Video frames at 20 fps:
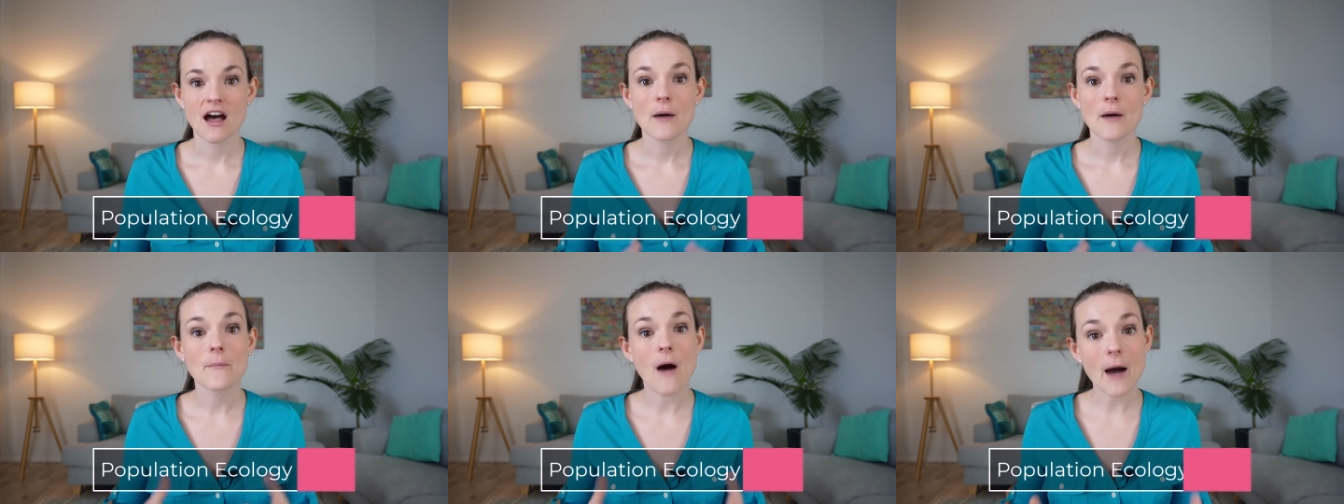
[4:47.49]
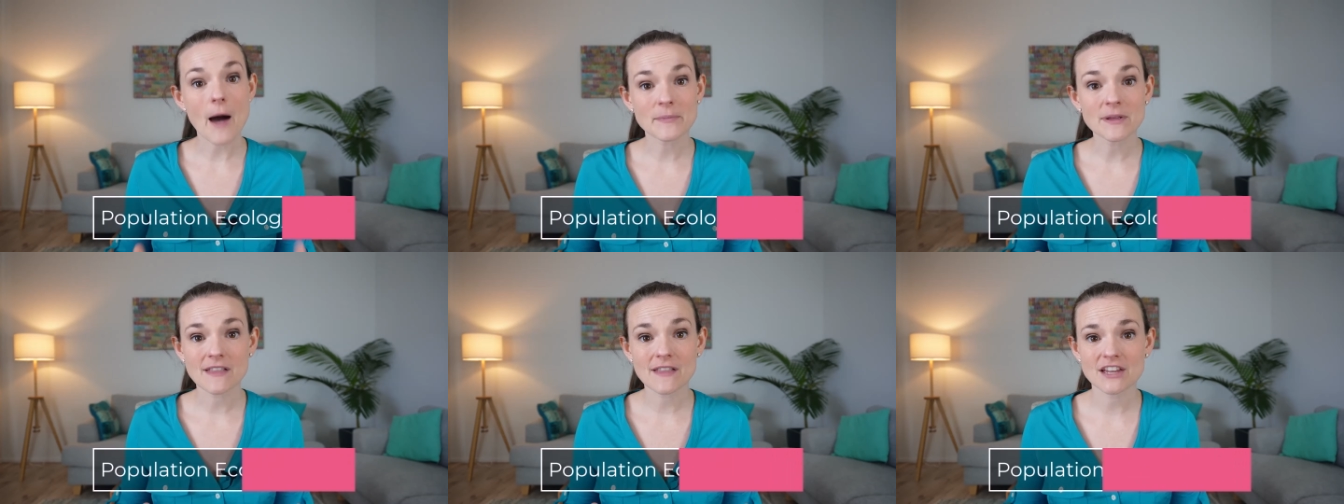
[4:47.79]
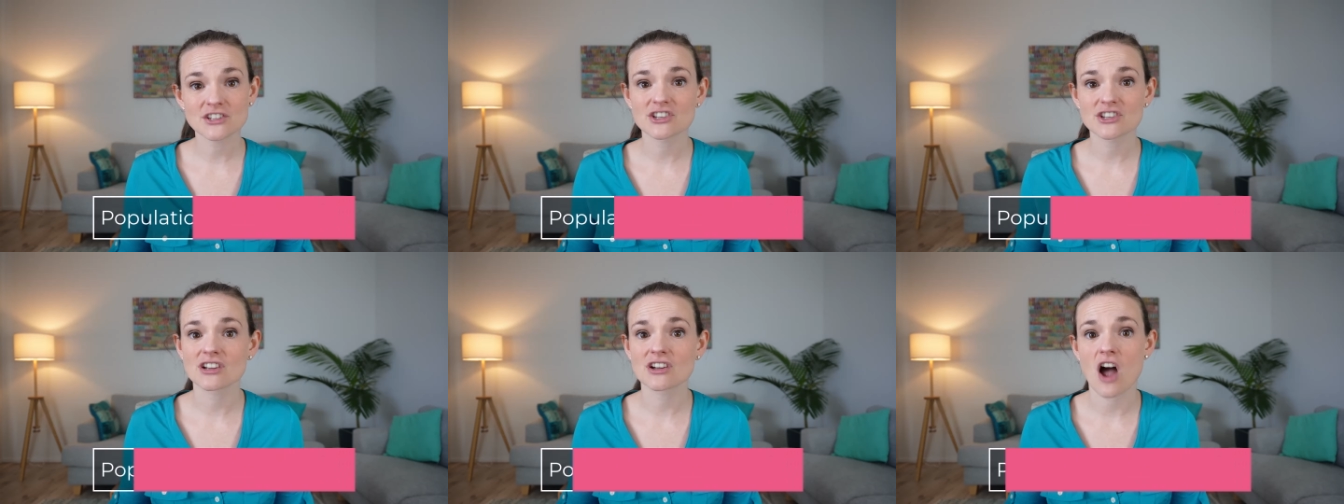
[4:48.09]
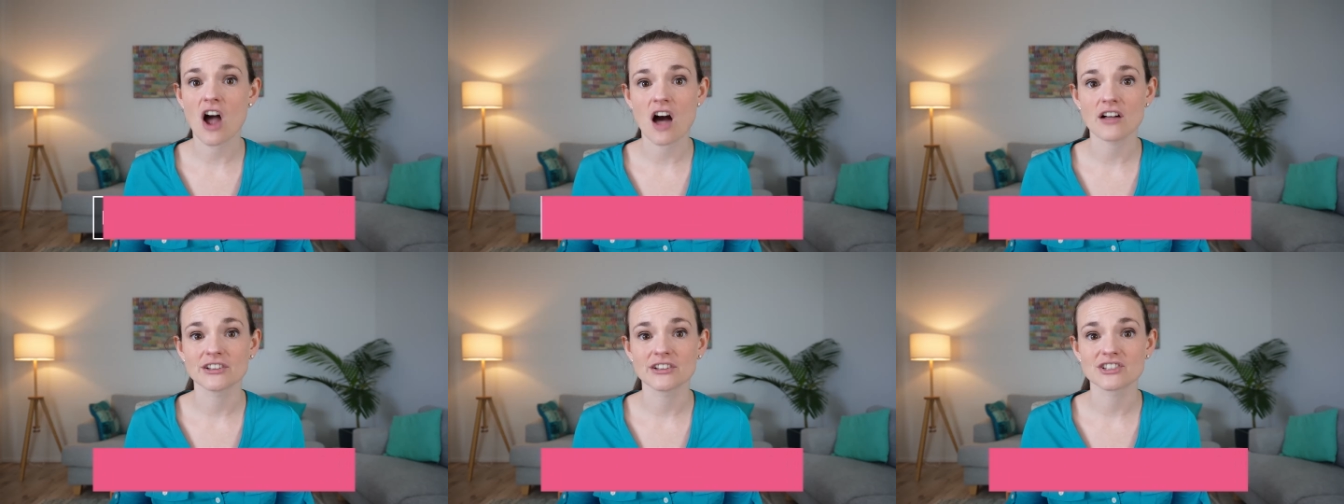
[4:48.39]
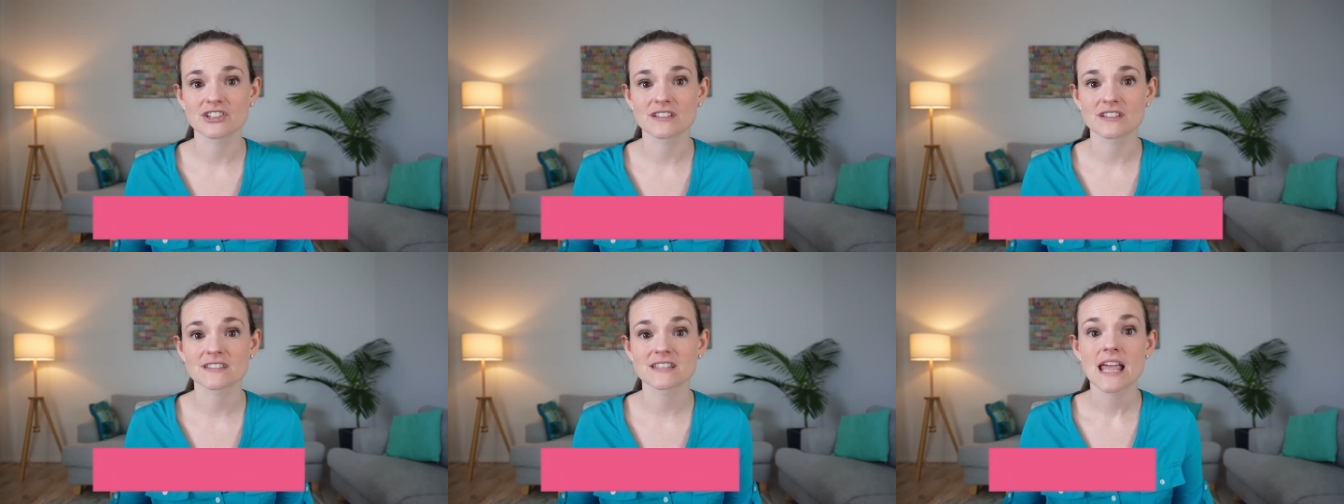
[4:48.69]
Population
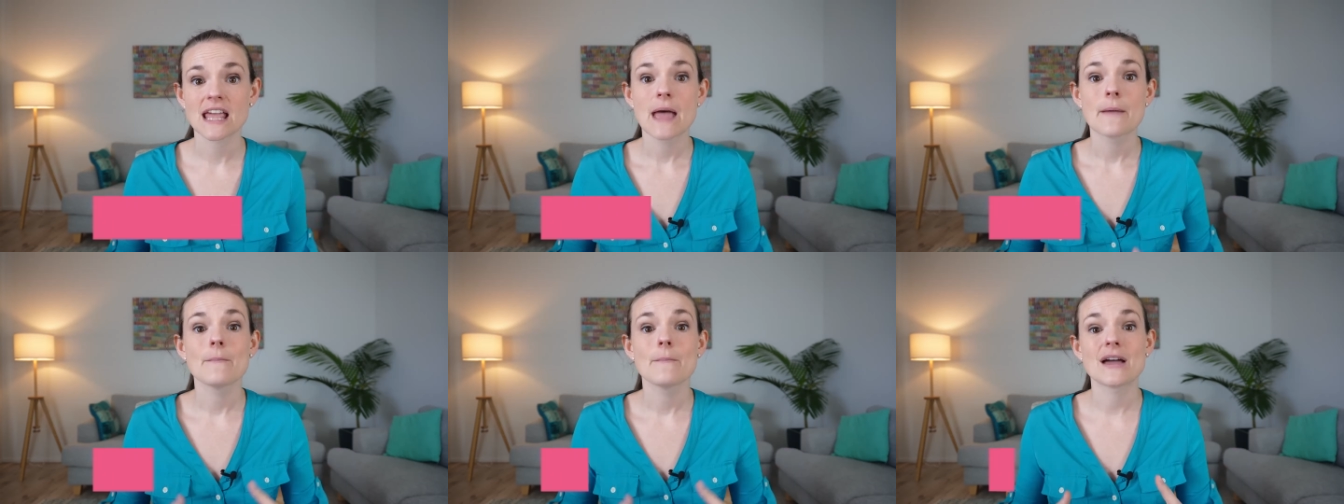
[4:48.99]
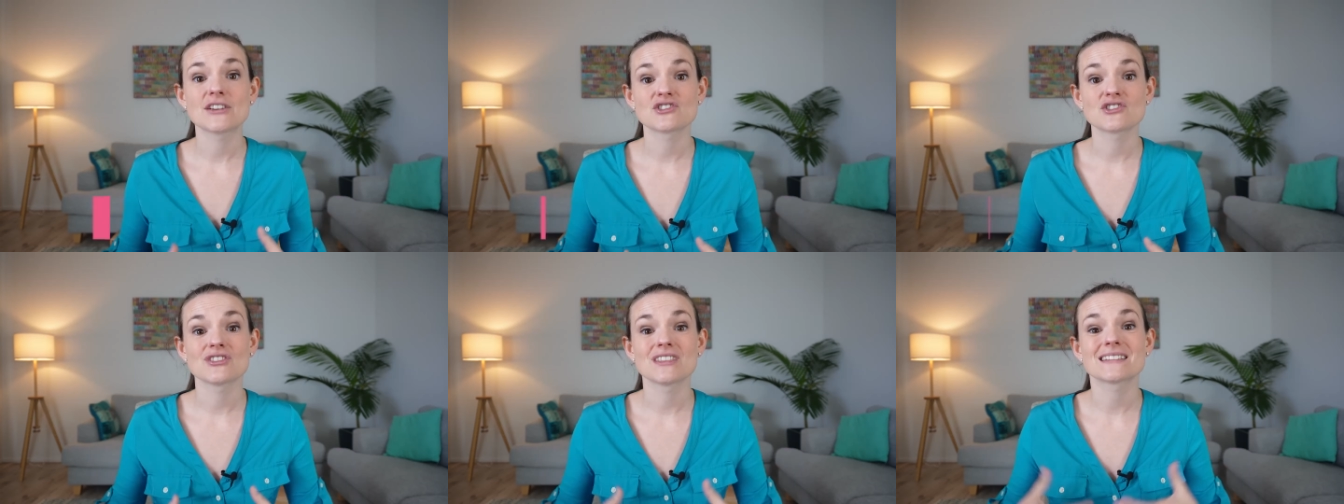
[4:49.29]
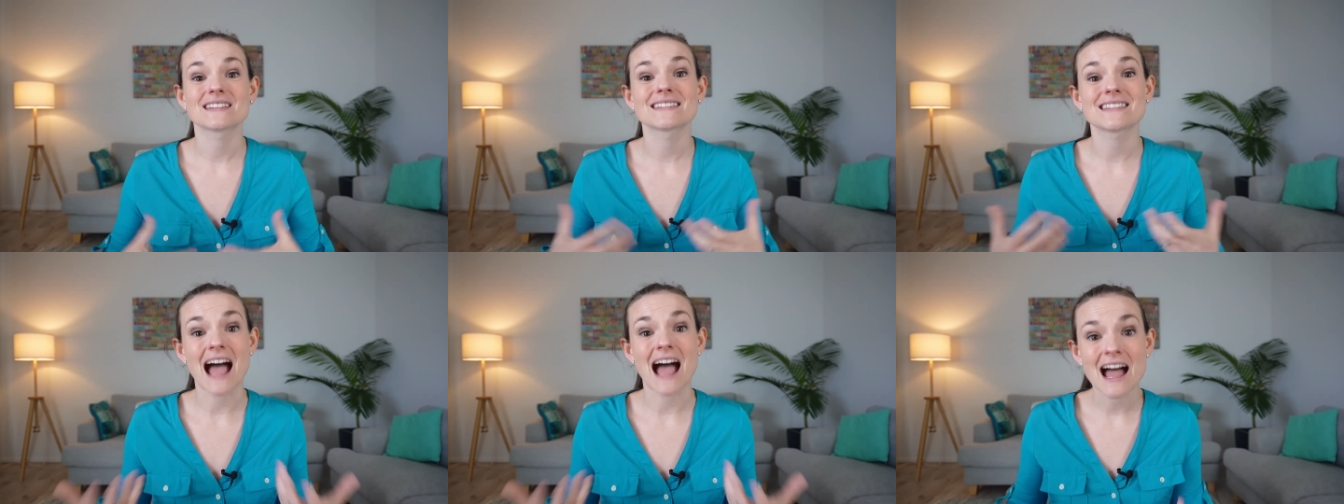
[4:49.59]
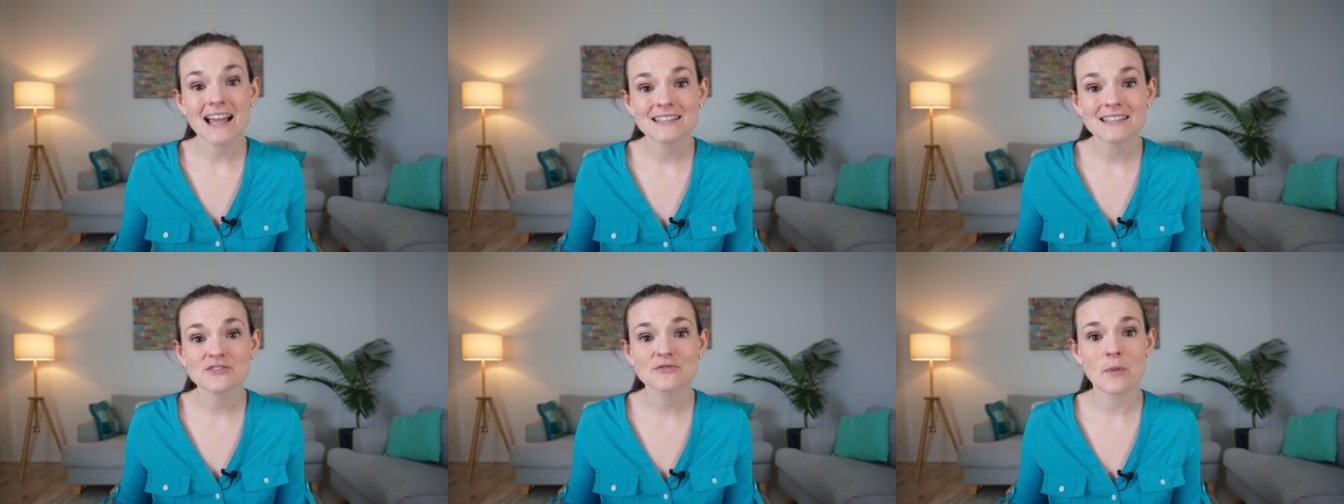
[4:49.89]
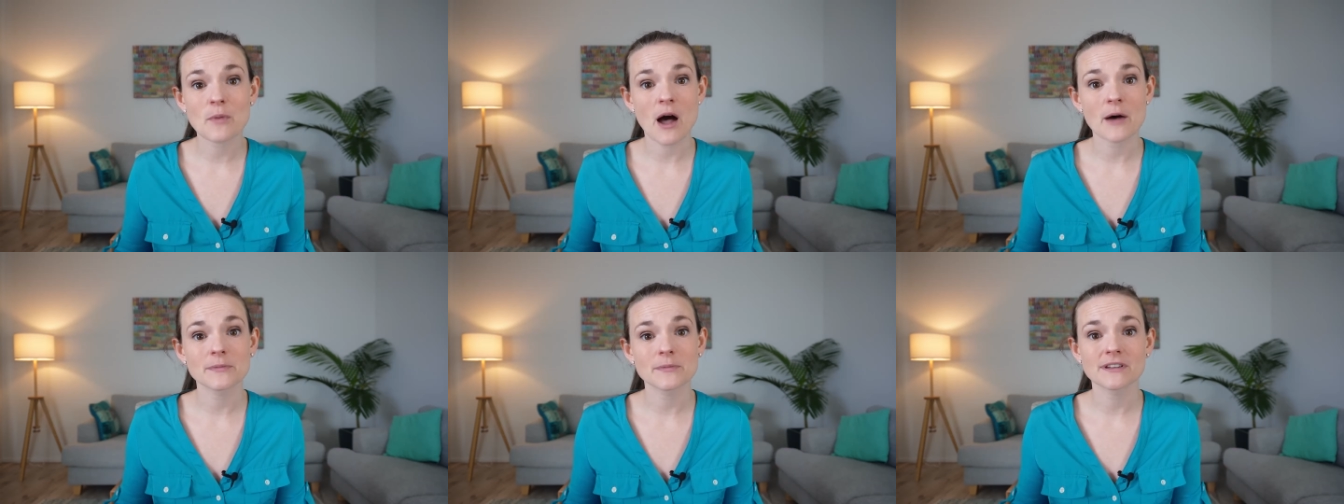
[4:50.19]
ecologists measure the size of
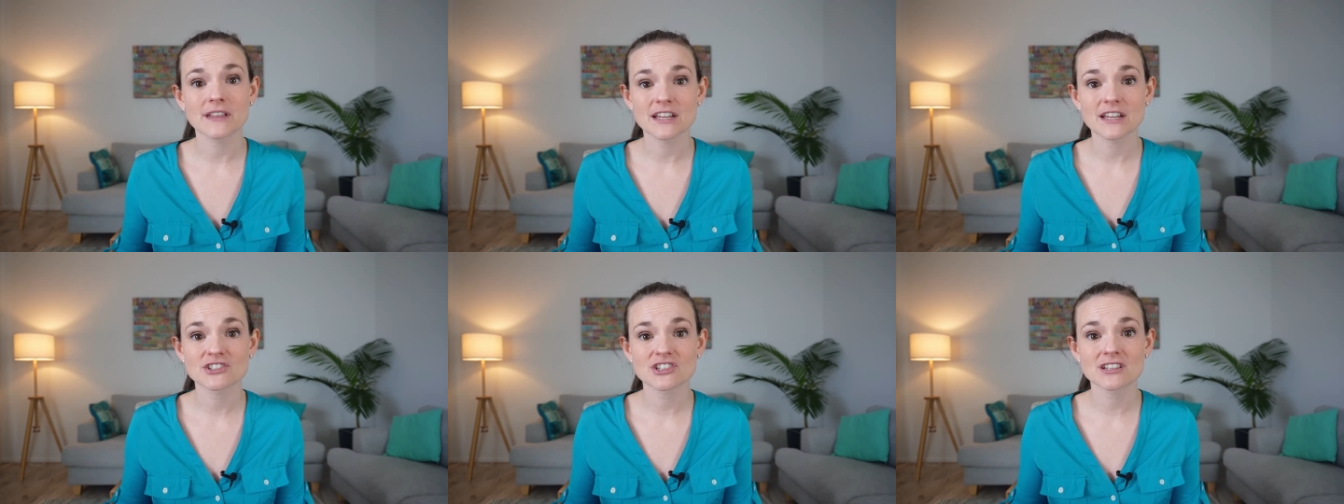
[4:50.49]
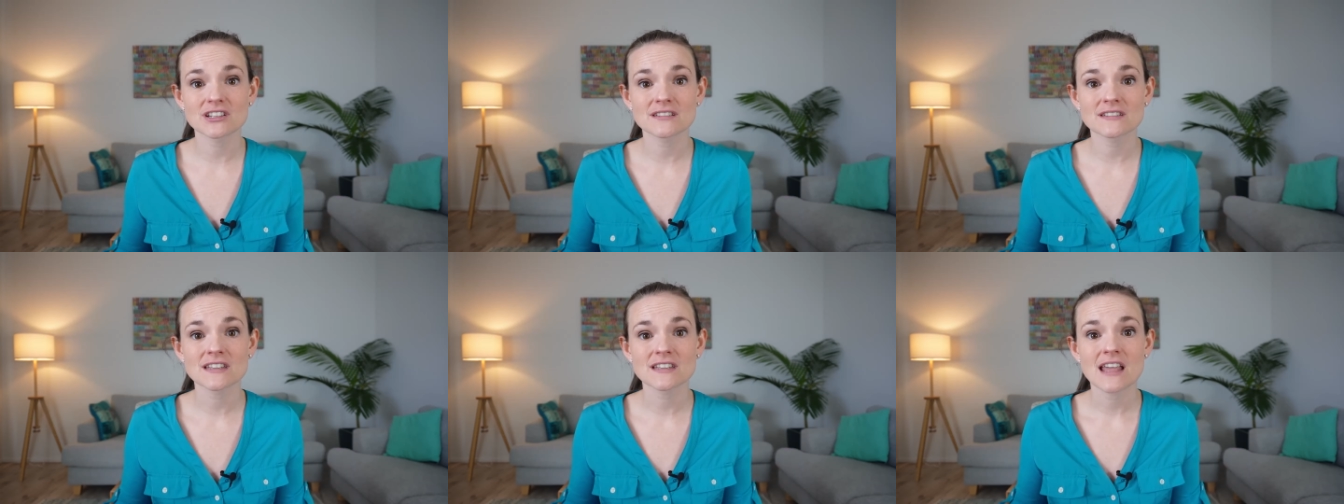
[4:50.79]
populations